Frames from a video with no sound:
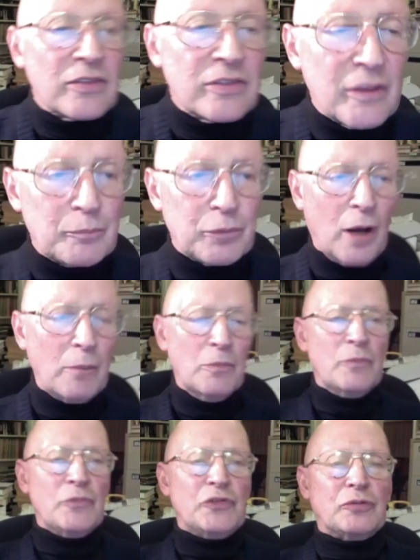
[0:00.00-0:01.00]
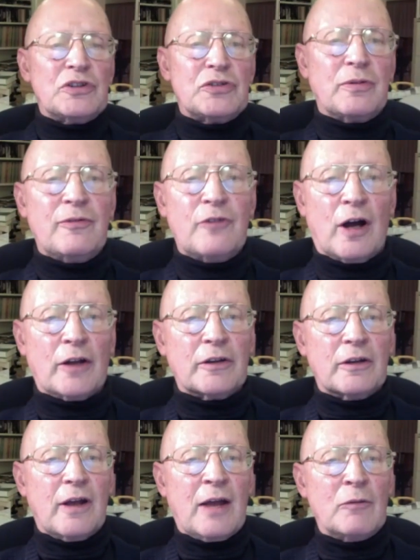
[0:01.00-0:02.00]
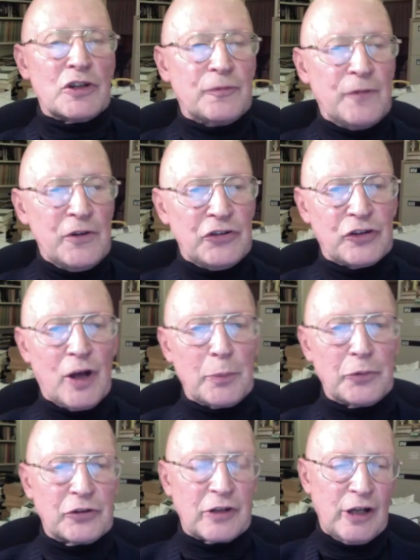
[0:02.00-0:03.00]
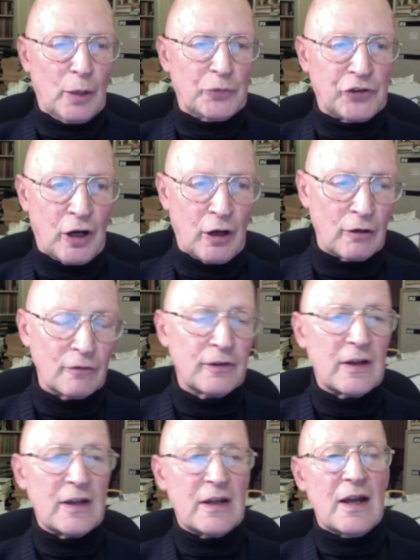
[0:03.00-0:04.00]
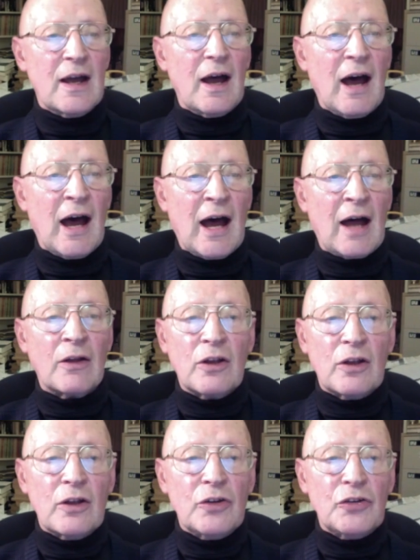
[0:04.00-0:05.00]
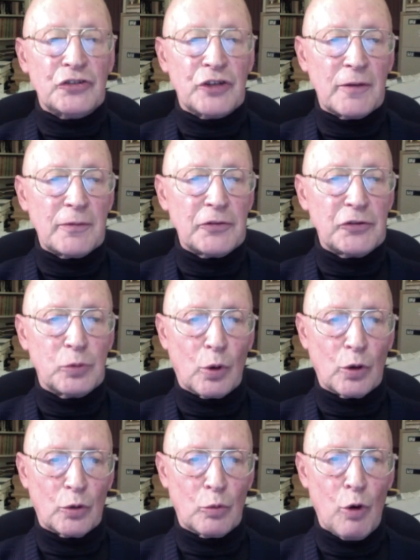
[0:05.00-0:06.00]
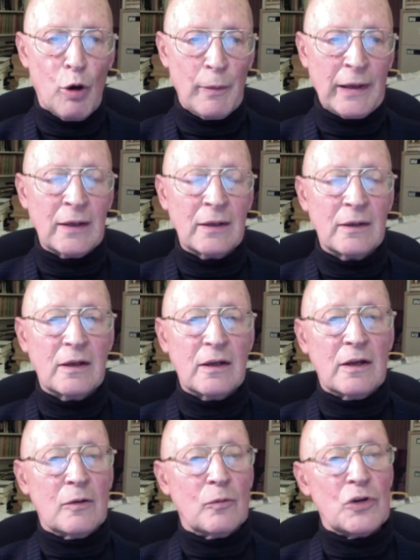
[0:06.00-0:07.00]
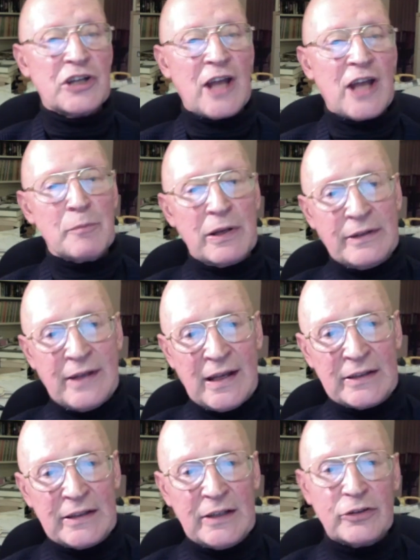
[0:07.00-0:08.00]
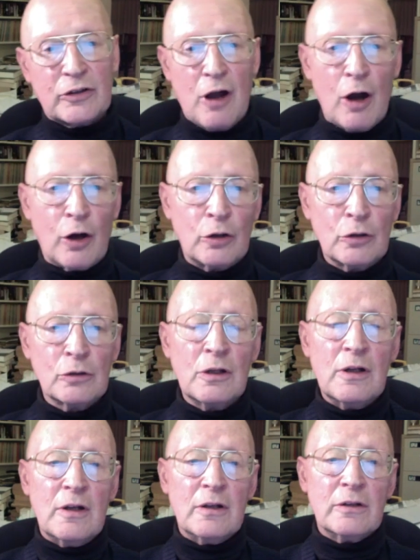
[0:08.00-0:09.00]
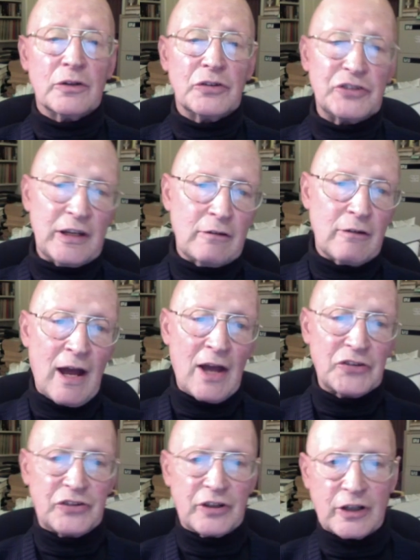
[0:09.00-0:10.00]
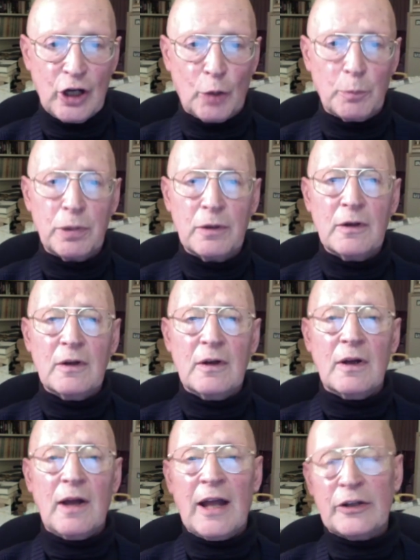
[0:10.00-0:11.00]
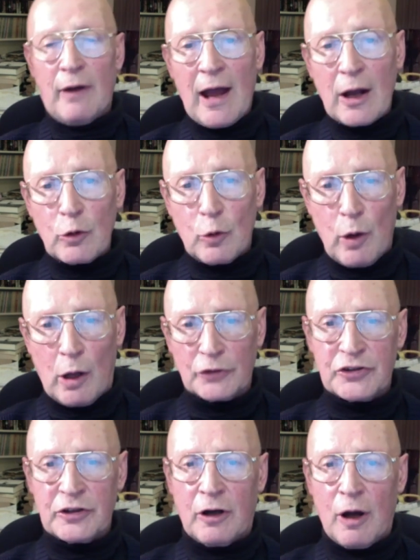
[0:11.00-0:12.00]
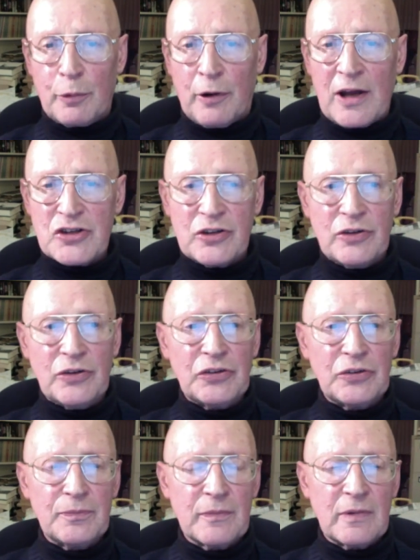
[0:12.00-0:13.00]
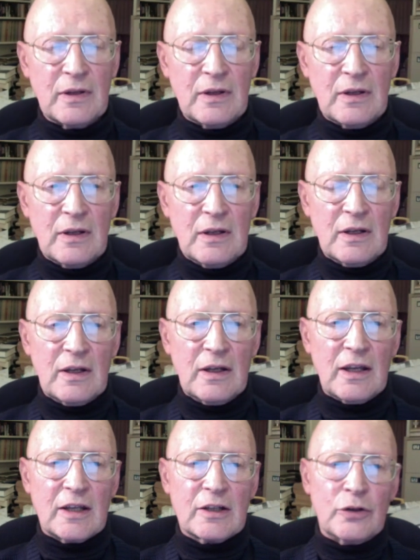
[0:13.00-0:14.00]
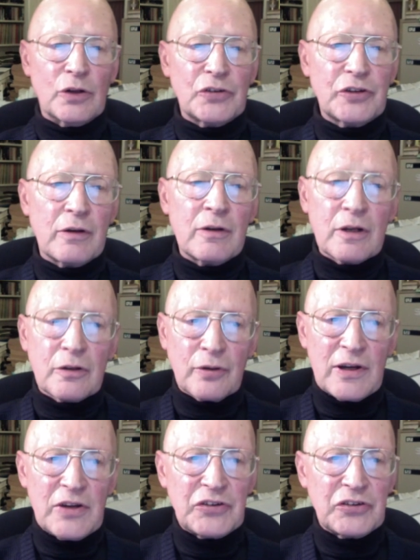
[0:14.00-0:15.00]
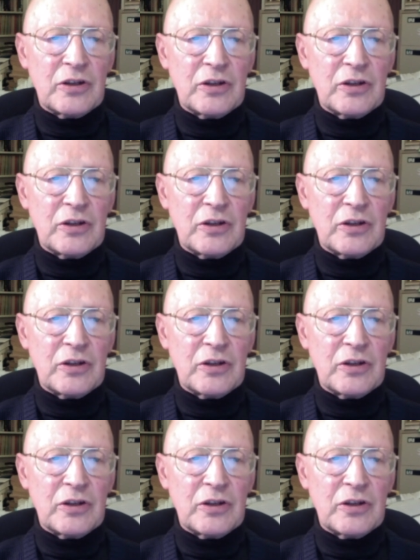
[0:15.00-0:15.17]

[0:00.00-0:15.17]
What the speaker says: the problems which we've got and which Fiztops can help solve are surface water warming, which can be deadly to coral, to seagrass, to kelp, and to aquaculture operations. It can also increase